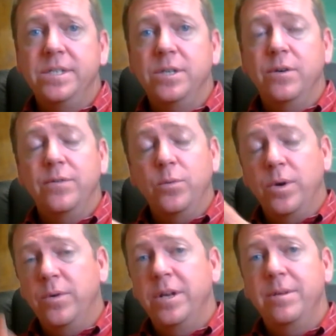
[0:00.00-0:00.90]
So if you
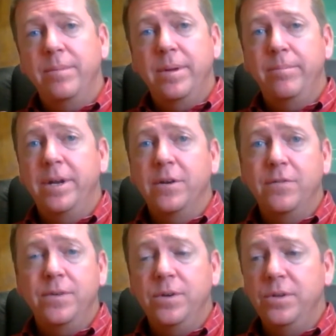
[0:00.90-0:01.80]
want to write in the
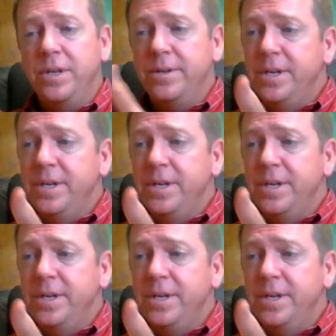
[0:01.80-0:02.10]
medical field, then